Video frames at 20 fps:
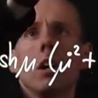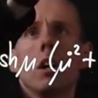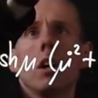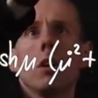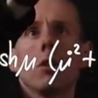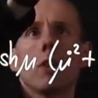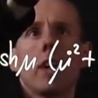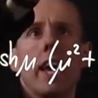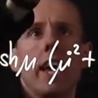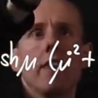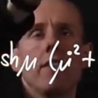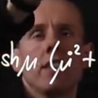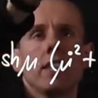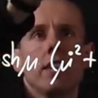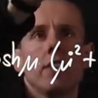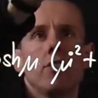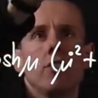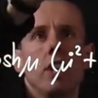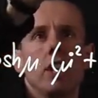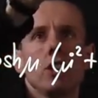Okay, if I
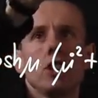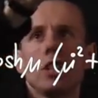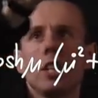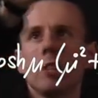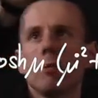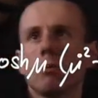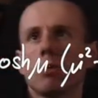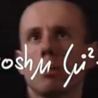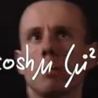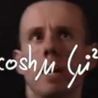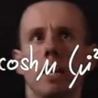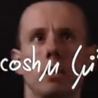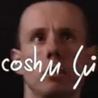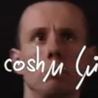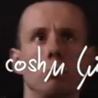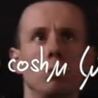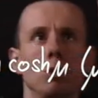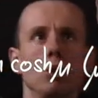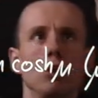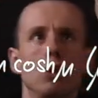differentiate with respect to
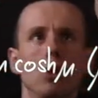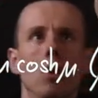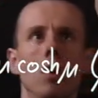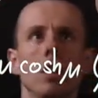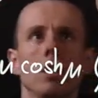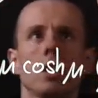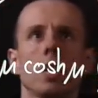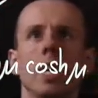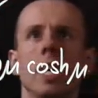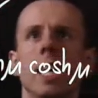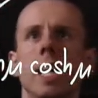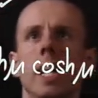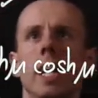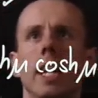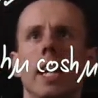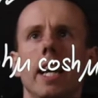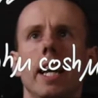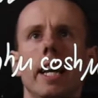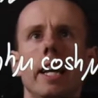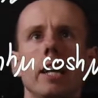mu dot
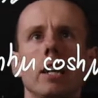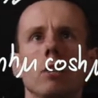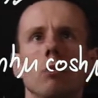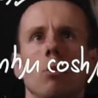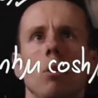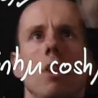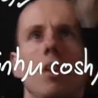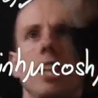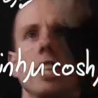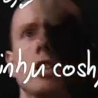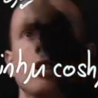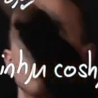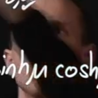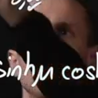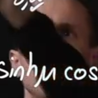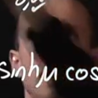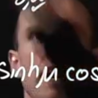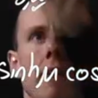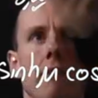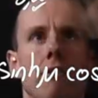here, well, this
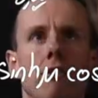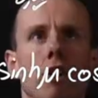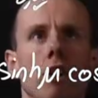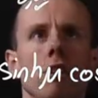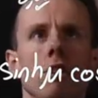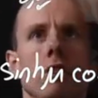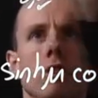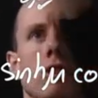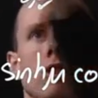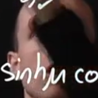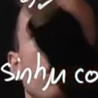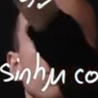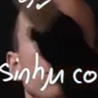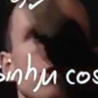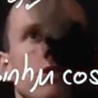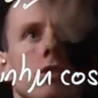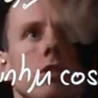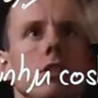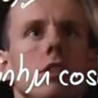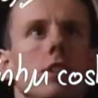whole bit in front is
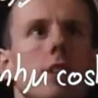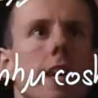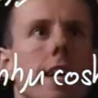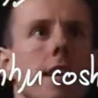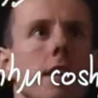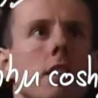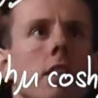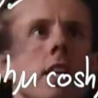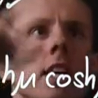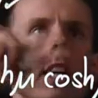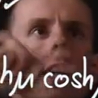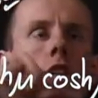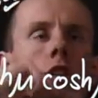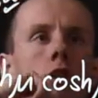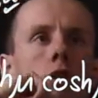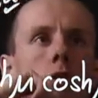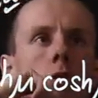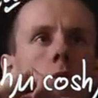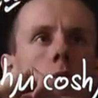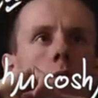constant then.
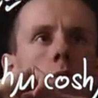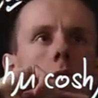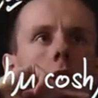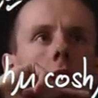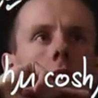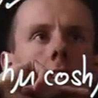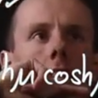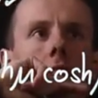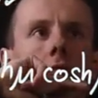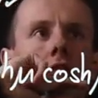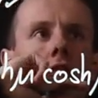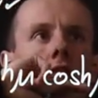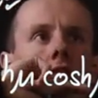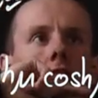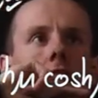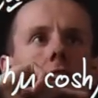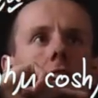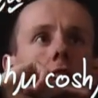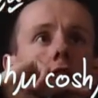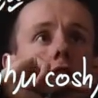So I
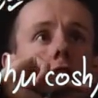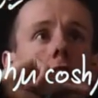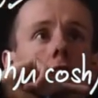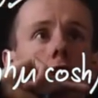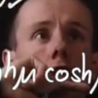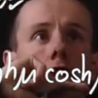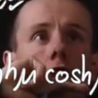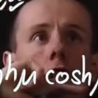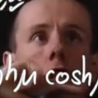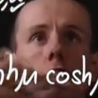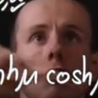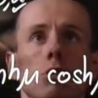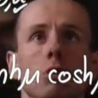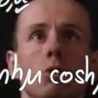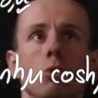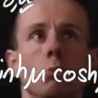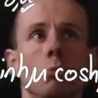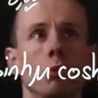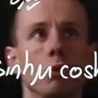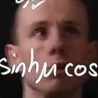differentiate this and I just get
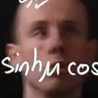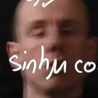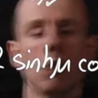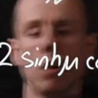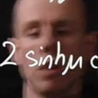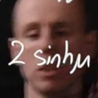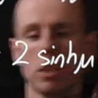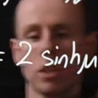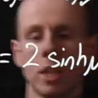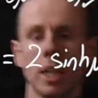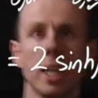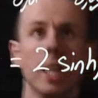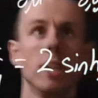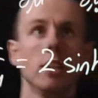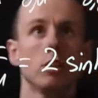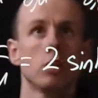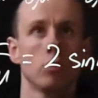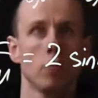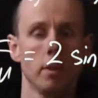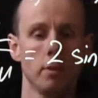2 mu dot.
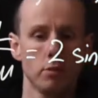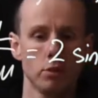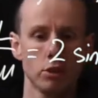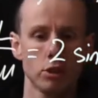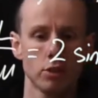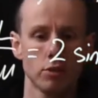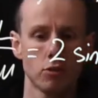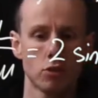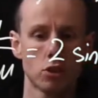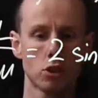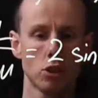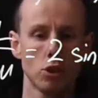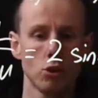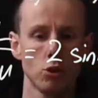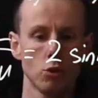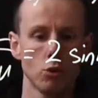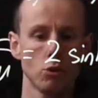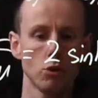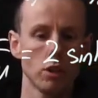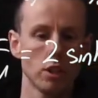So I will just have
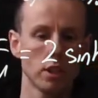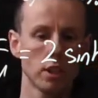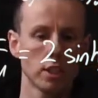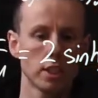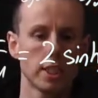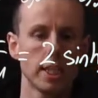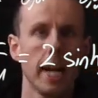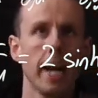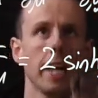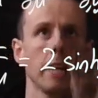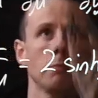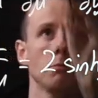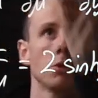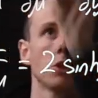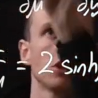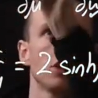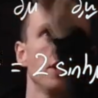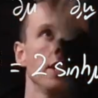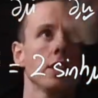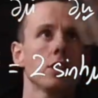2
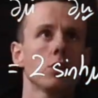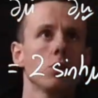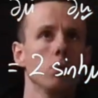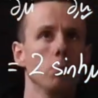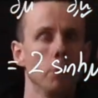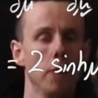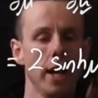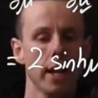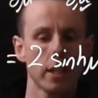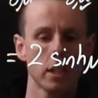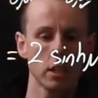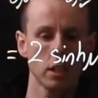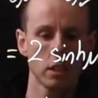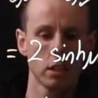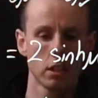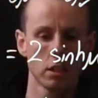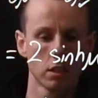times this whole bracket.